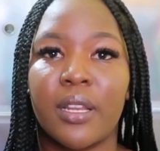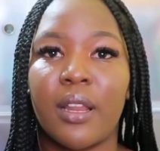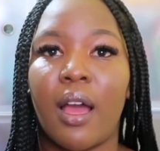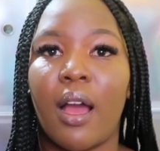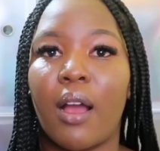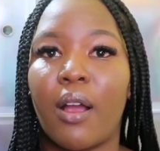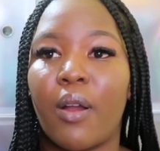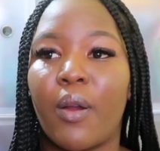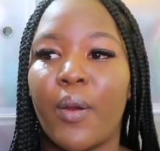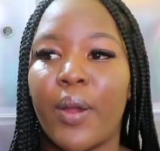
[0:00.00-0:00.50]
it
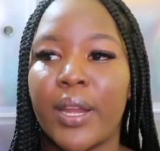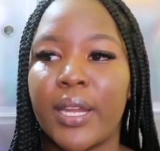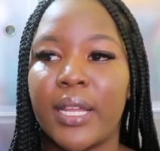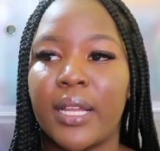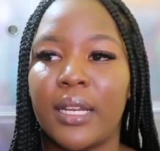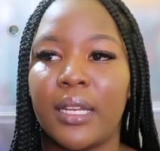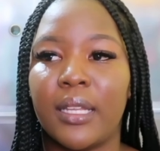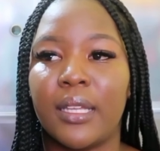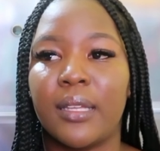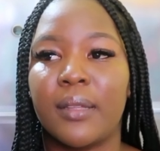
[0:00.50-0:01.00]

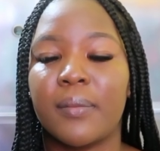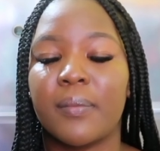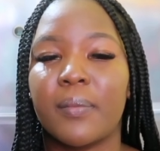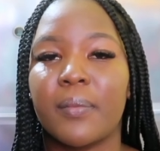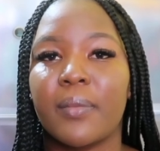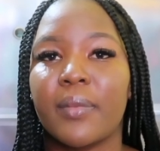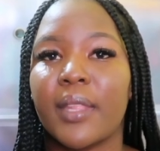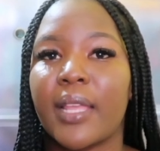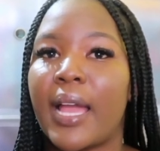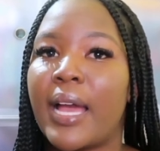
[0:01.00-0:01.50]
accordingly.
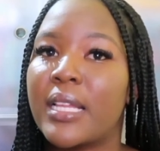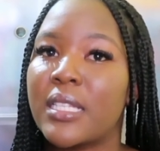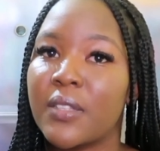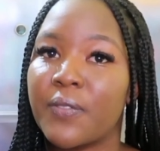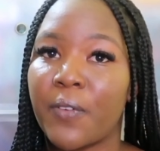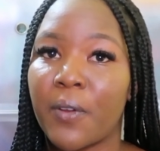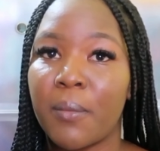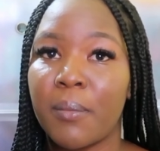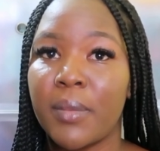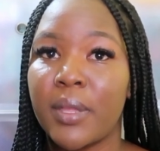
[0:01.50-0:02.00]

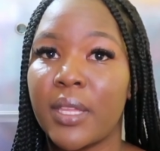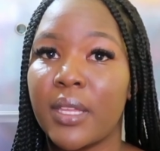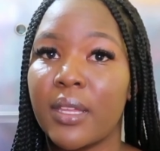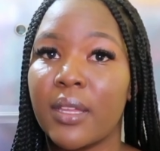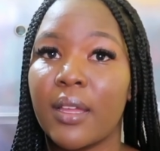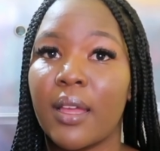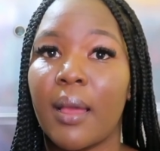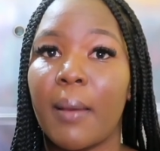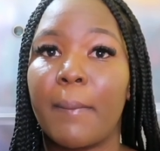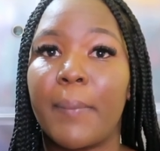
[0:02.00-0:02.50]
As for
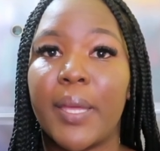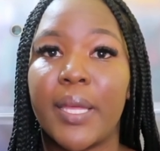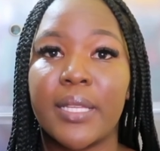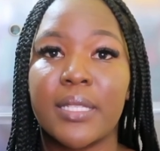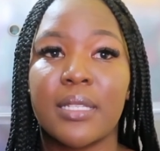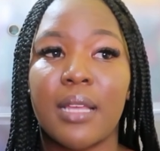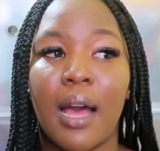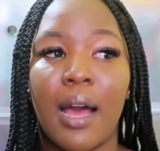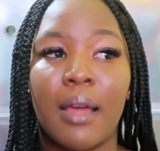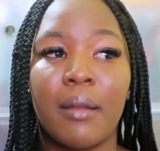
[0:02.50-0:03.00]
me,
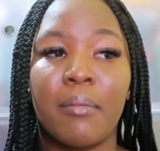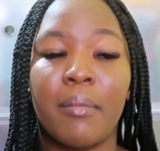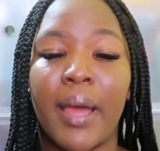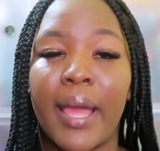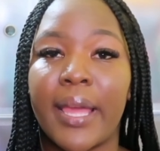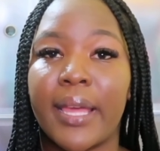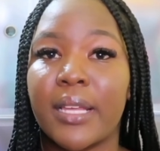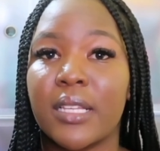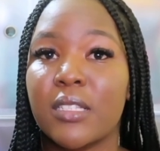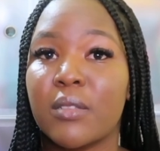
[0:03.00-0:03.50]
based on
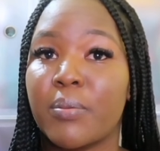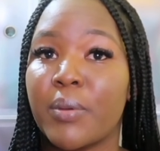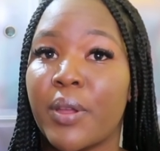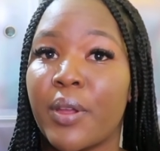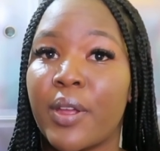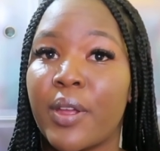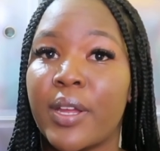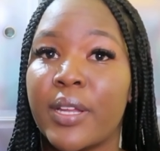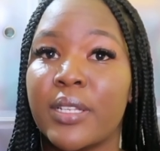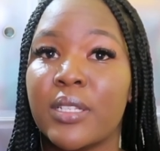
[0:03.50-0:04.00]
my
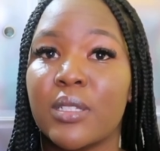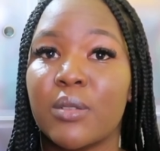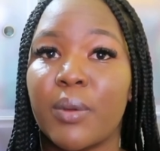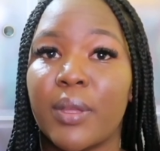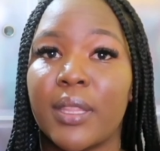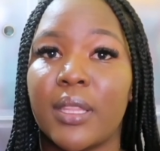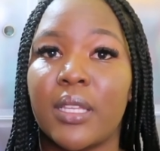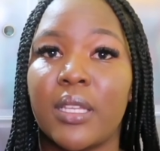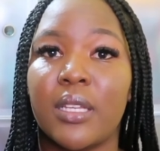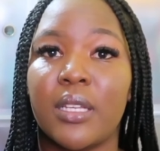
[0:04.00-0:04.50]
experience
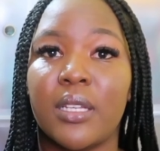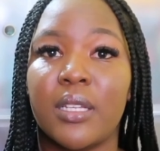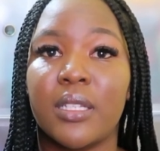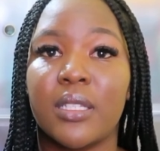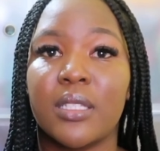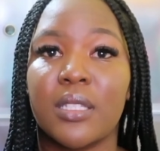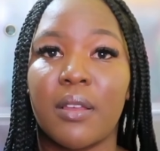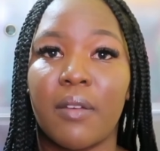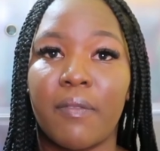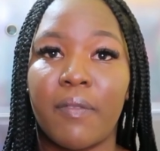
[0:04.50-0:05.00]
with
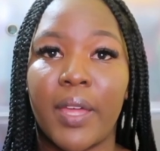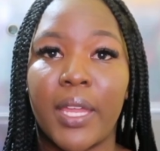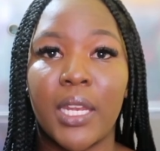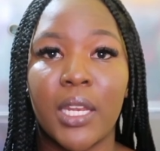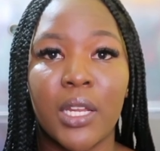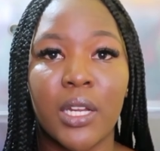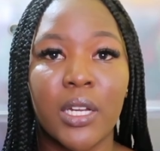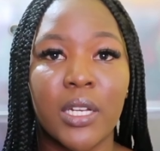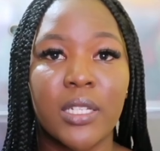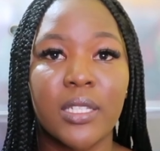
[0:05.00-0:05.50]
these
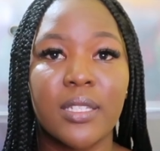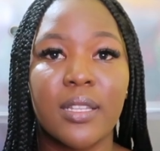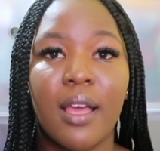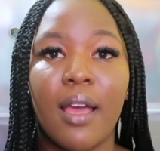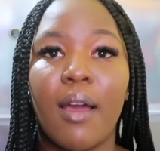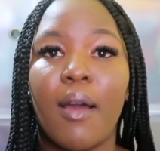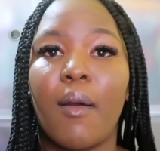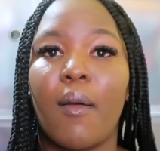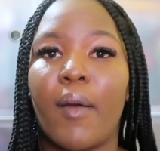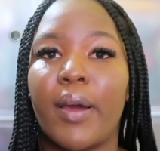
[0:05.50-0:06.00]
vendors,
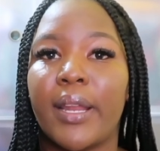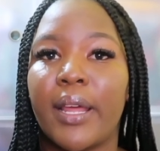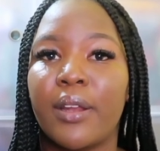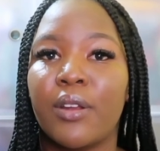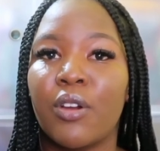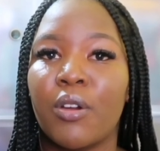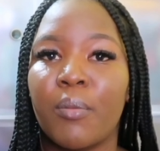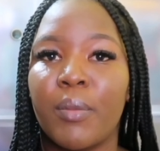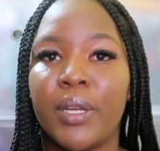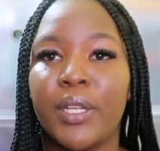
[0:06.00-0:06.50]
what I
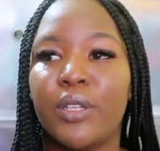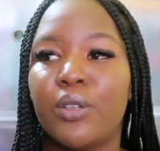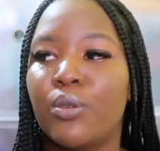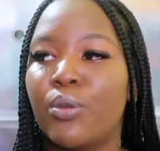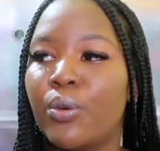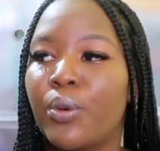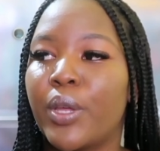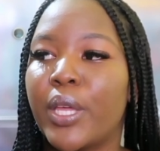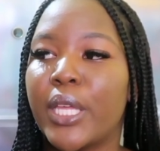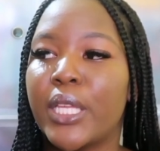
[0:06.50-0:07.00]
normally
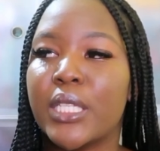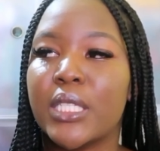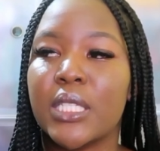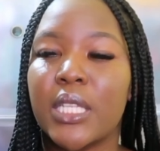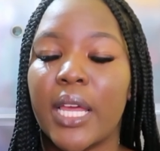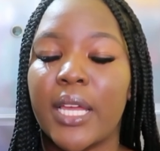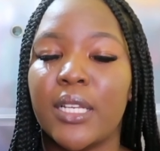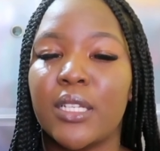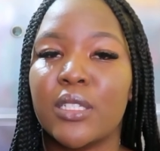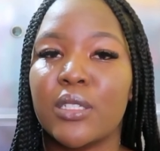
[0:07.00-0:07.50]
do is
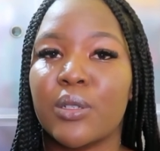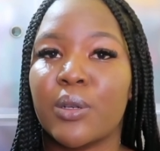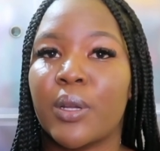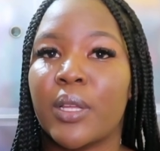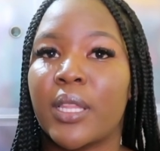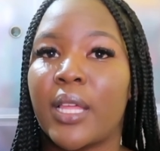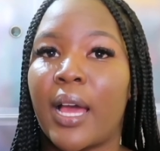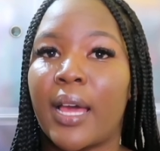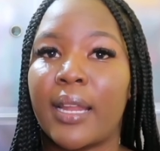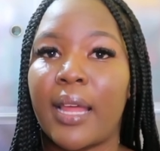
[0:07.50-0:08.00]
to
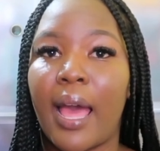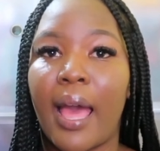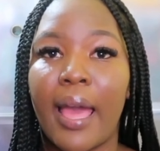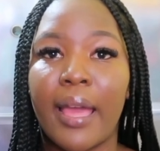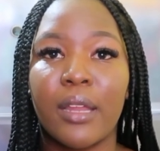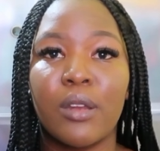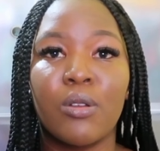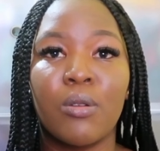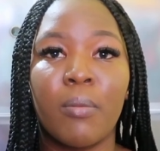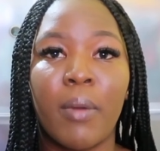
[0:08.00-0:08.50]
ensure that
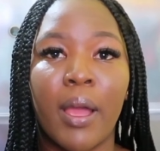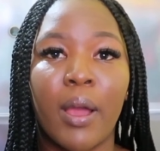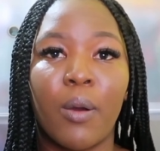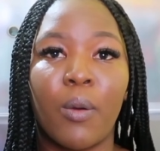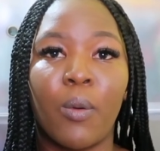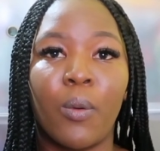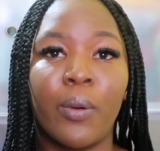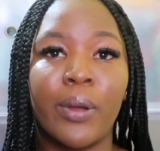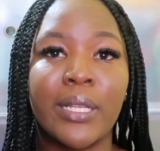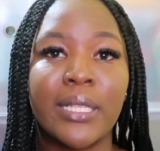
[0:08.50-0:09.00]
I do my
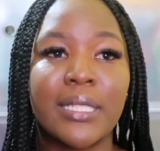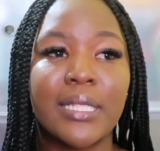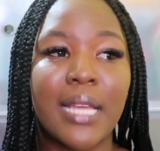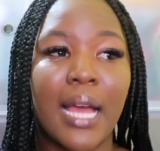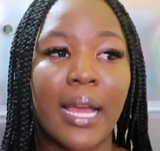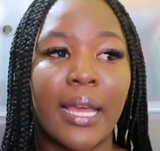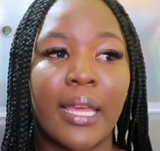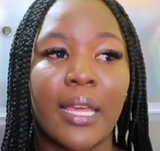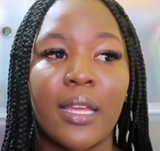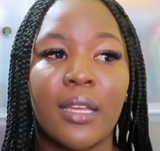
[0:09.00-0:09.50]
own
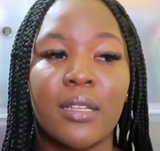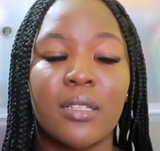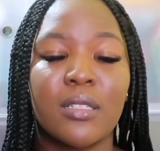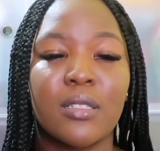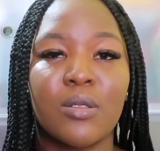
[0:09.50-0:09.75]
tagging.